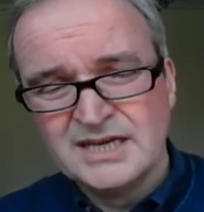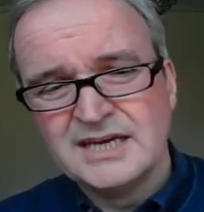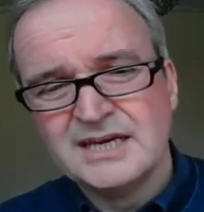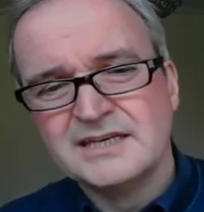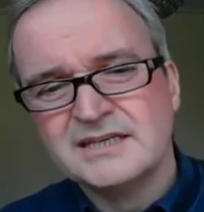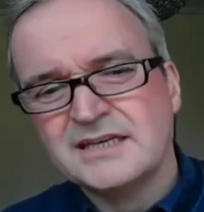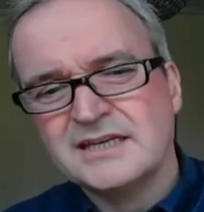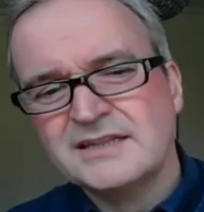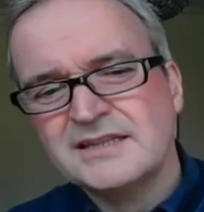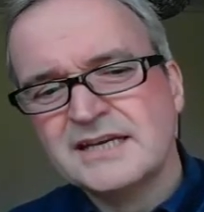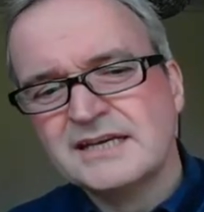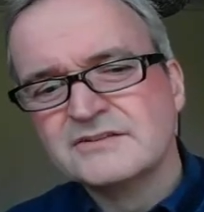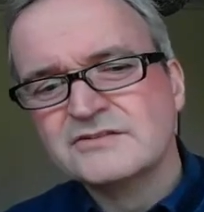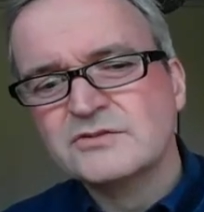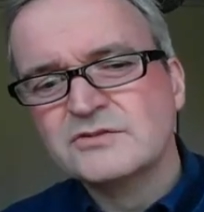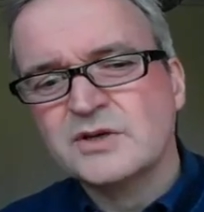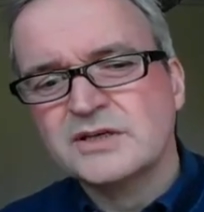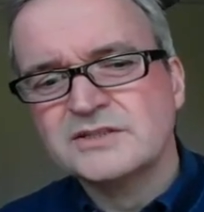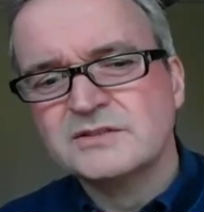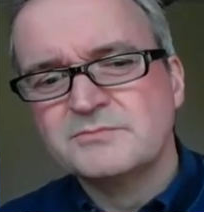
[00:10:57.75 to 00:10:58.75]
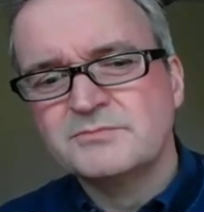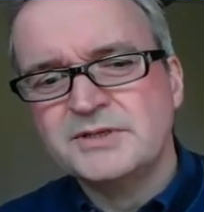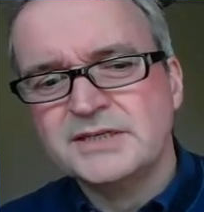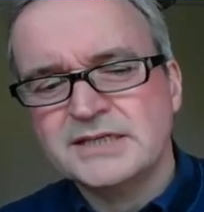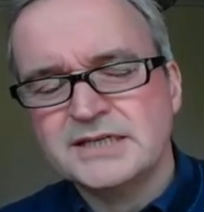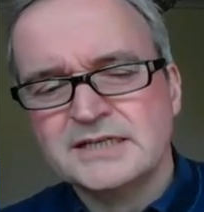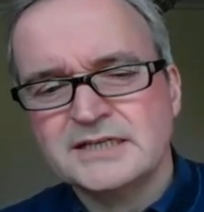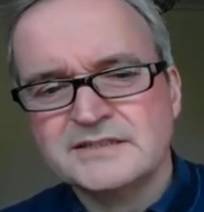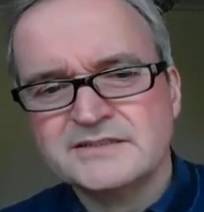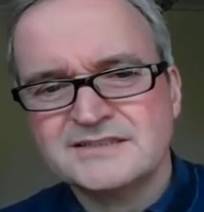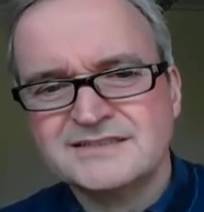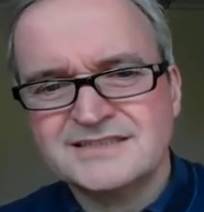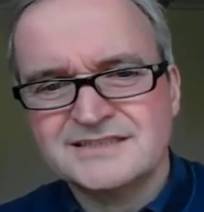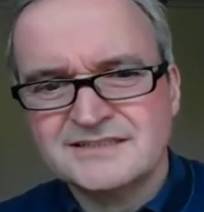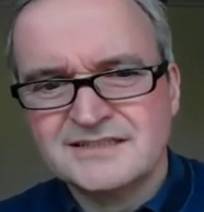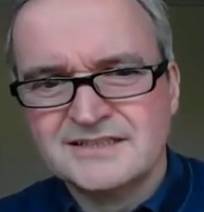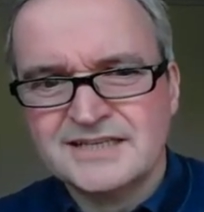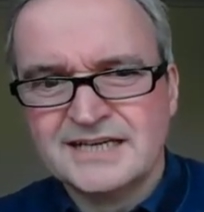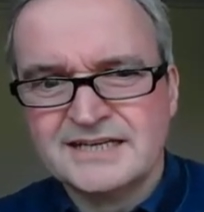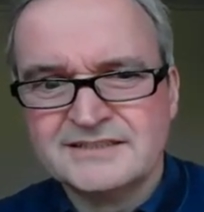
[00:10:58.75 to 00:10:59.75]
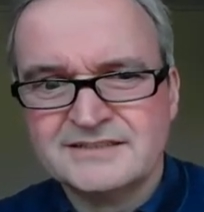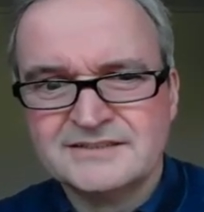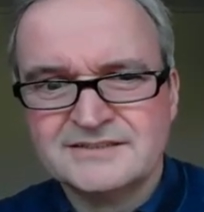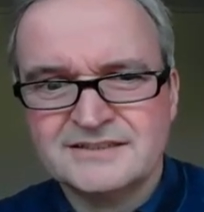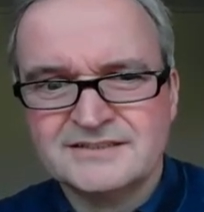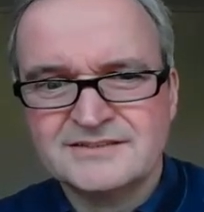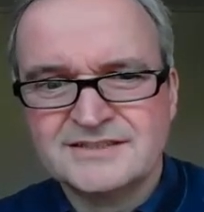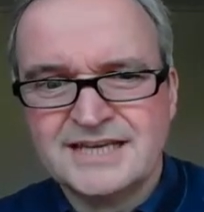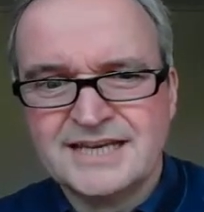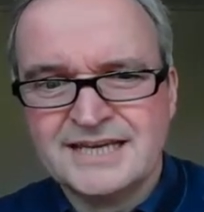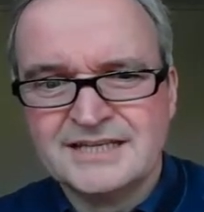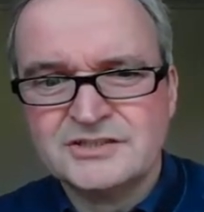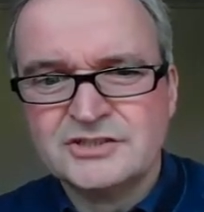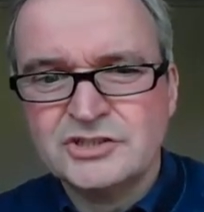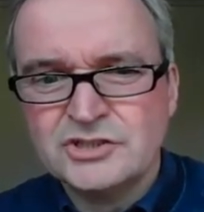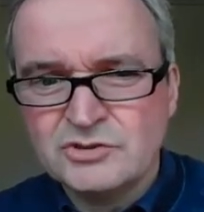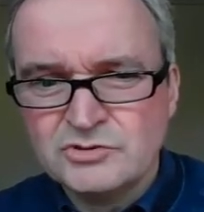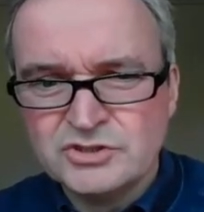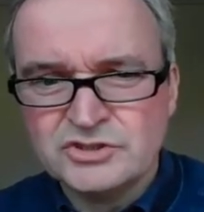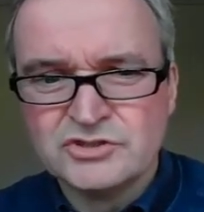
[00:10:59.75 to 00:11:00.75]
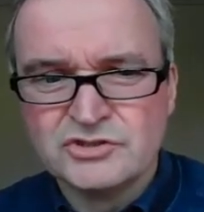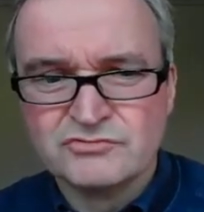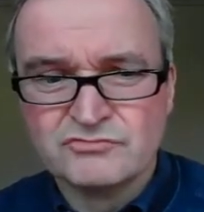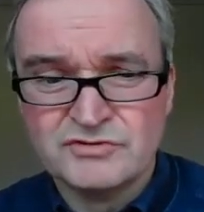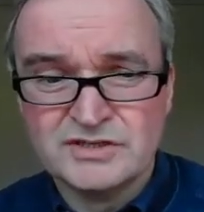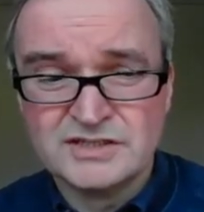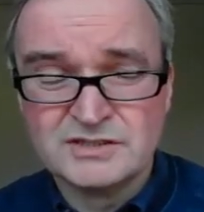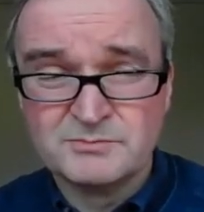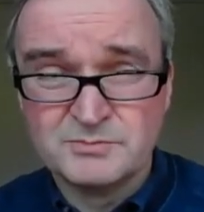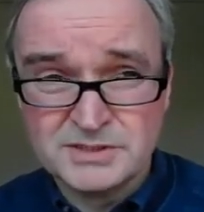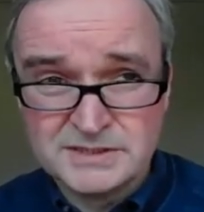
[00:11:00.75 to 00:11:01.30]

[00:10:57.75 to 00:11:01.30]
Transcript: And that's quite a big ask, because it does add hugely to the risk,